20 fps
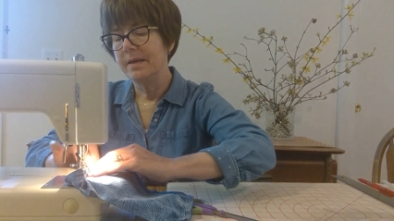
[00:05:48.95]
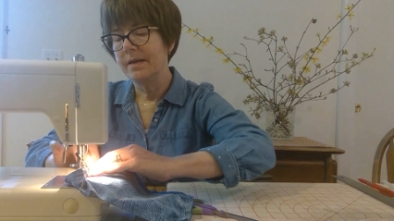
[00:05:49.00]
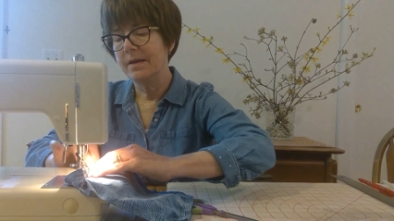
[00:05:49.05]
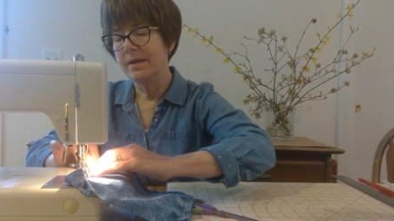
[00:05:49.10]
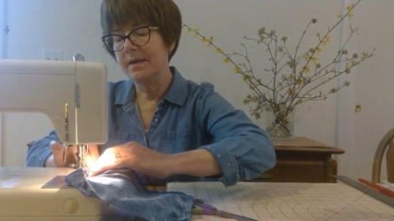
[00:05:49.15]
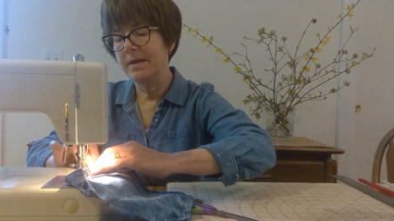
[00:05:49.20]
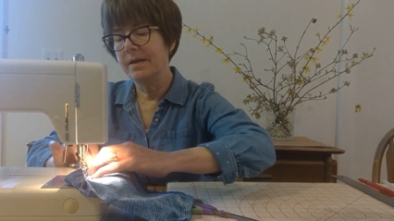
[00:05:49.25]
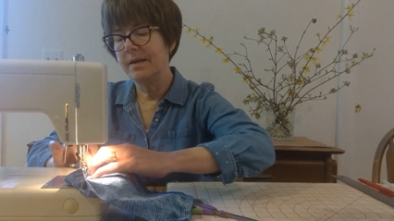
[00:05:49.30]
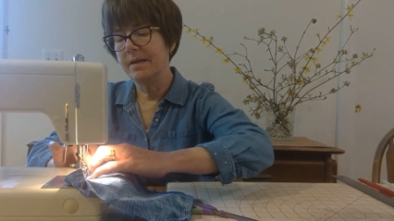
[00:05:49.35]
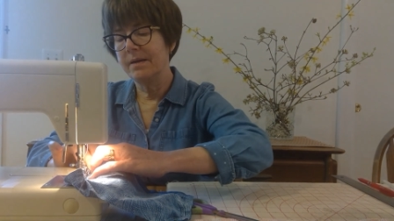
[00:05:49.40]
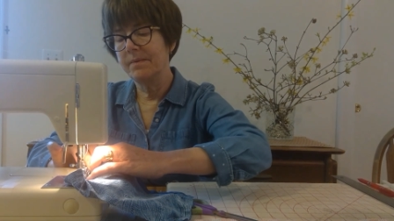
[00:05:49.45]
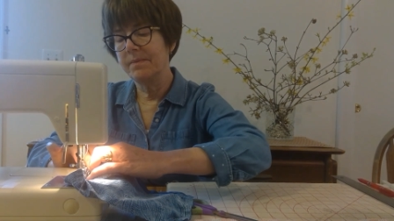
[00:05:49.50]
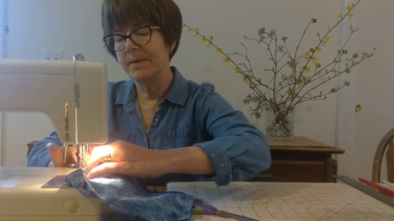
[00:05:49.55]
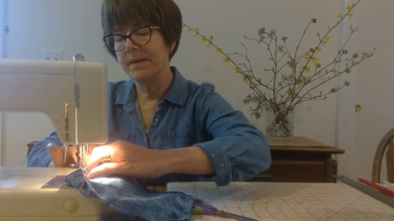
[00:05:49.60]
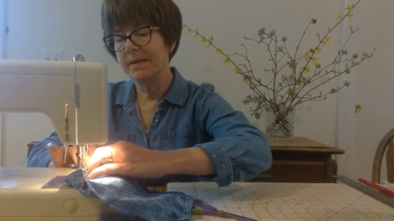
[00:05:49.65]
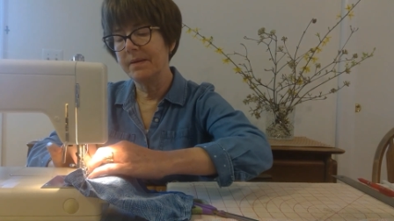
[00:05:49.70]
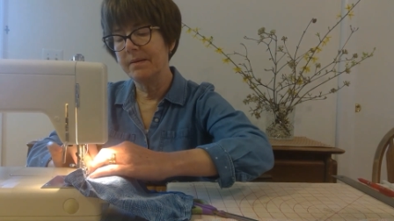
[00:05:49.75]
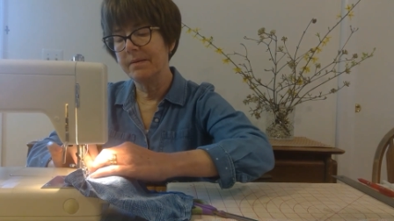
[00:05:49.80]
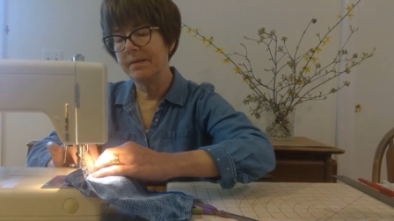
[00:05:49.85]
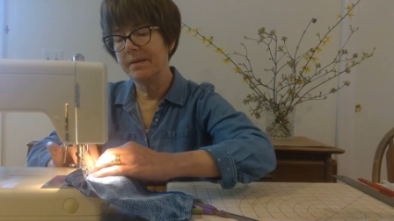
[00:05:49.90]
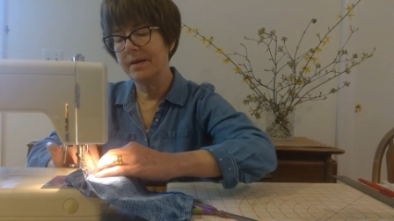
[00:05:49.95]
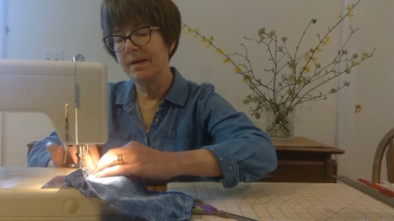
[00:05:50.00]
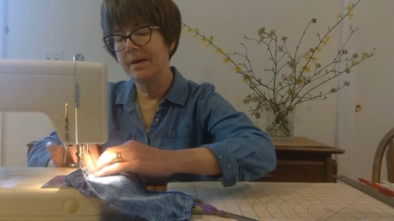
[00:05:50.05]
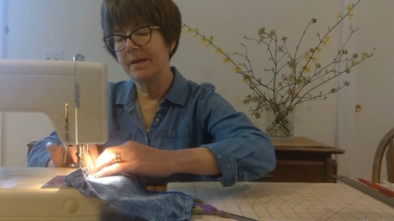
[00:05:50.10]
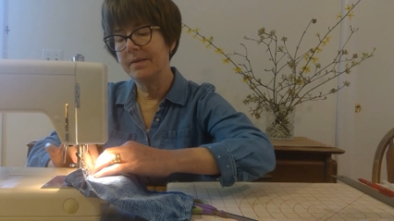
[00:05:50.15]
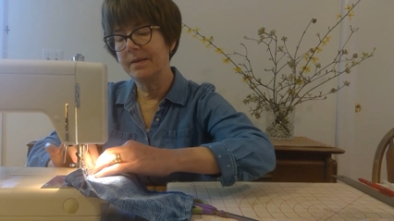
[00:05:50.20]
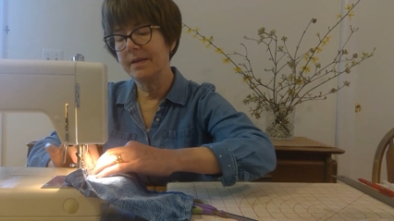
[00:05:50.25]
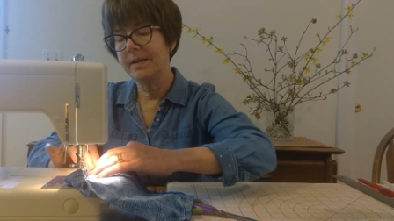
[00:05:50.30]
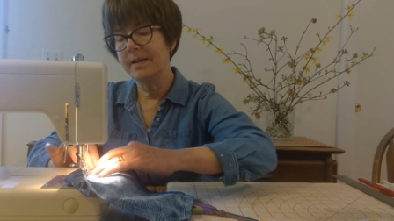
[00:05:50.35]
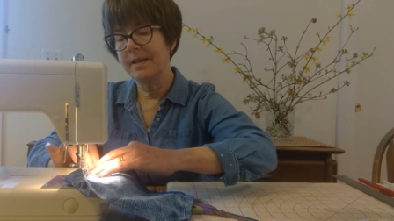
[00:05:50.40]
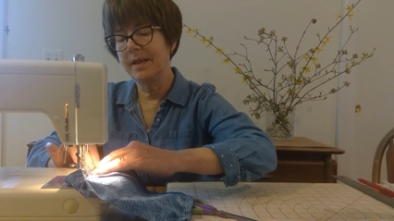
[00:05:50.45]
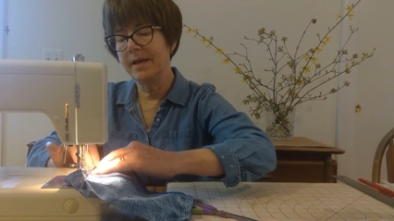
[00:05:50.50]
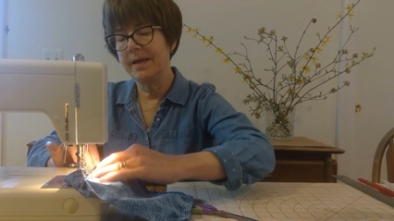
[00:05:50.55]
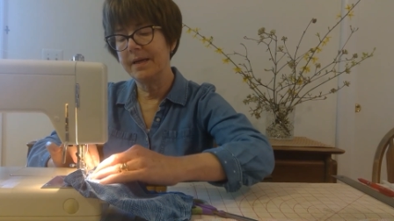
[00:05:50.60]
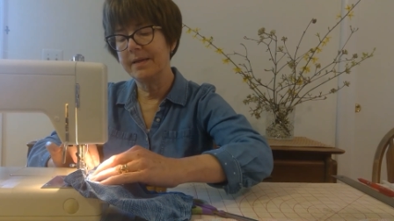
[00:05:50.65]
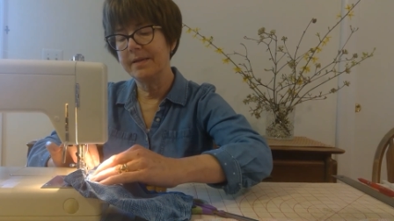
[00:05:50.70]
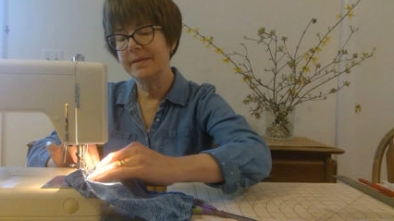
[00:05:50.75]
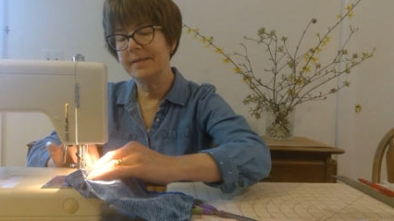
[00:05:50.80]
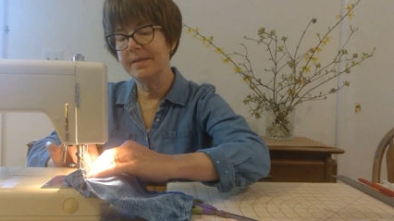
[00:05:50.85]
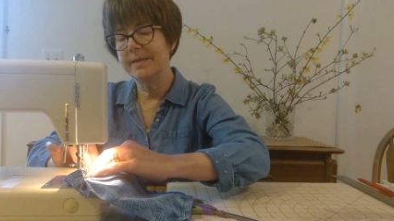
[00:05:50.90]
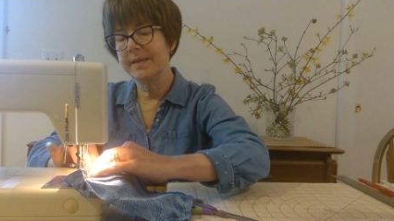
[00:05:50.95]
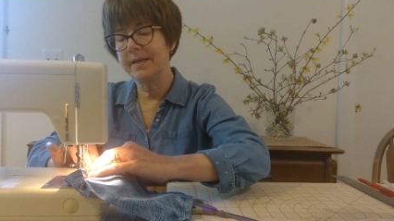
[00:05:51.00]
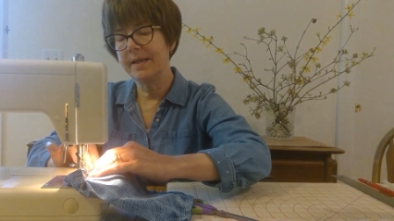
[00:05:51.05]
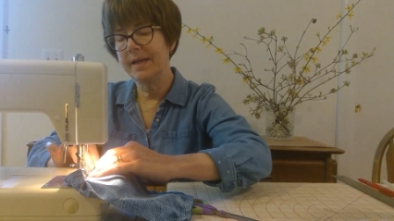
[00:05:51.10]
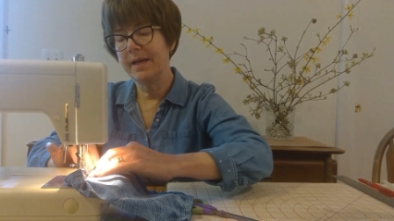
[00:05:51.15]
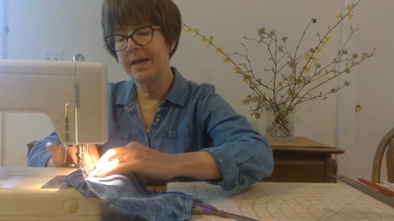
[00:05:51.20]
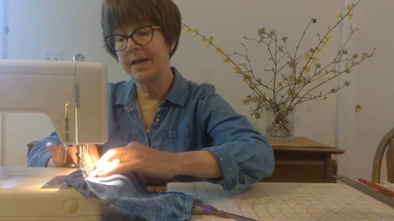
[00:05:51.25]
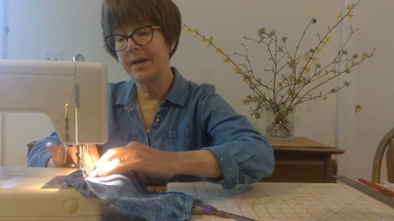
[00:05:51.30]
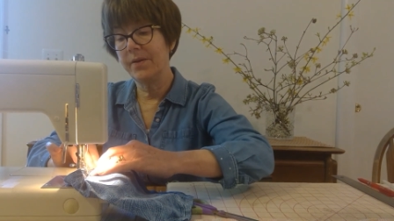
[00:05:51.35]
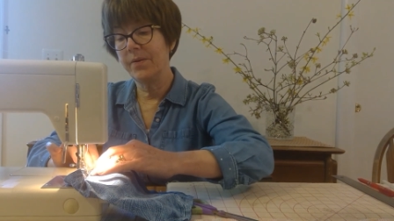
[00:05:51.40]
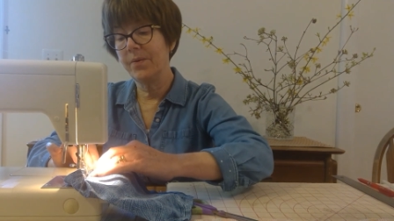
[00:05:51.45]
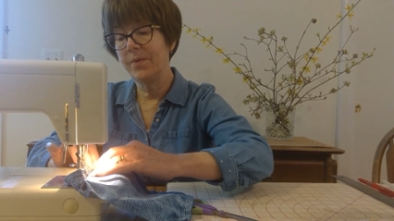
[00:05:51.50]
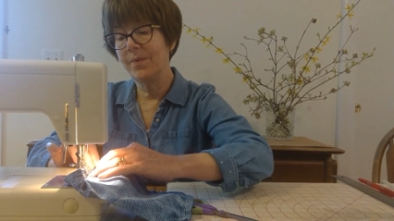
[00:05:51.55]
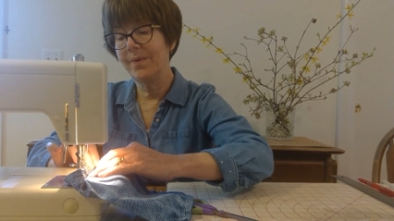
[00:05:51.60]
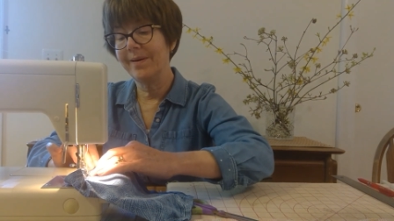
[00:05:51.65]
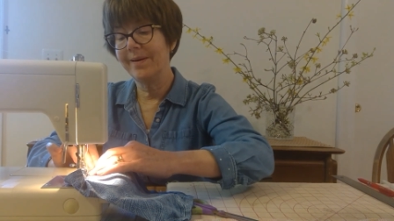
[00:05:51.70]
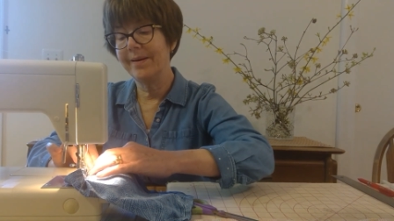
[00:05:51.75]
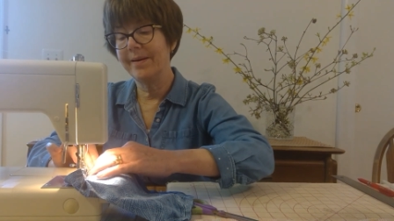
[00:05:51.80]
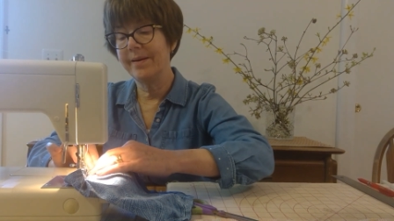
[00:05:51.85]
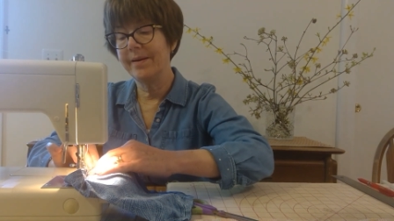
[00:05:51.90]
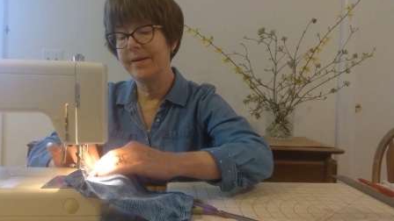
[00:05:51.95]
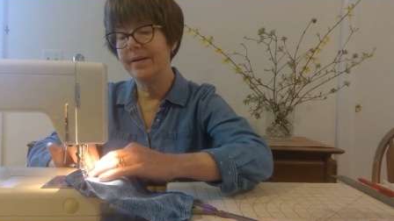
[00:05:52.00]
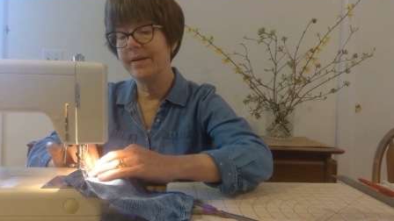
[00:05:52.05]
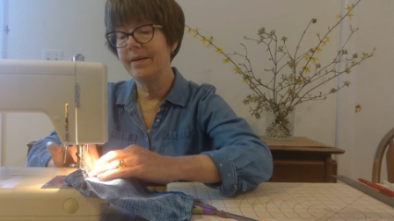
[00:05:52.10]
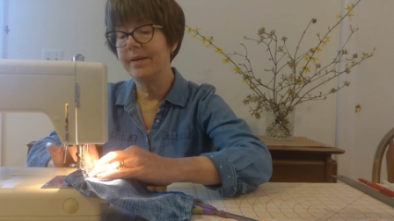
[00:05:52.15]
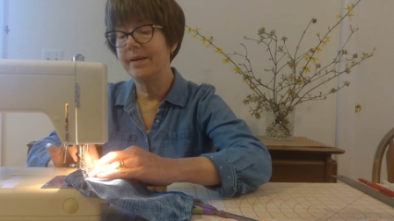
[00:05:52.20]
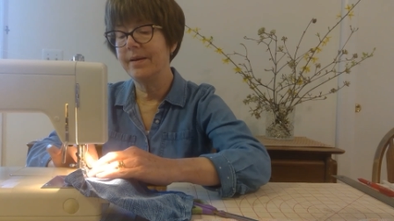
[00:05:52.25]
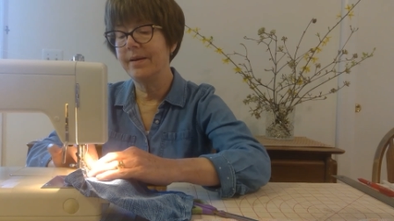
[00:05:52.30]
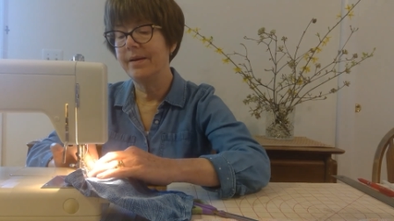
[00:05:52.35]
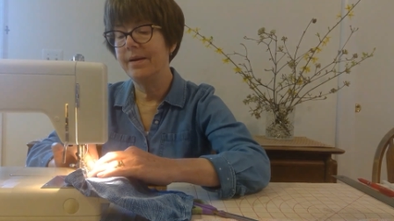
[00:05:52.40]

And got the elastic out of the way,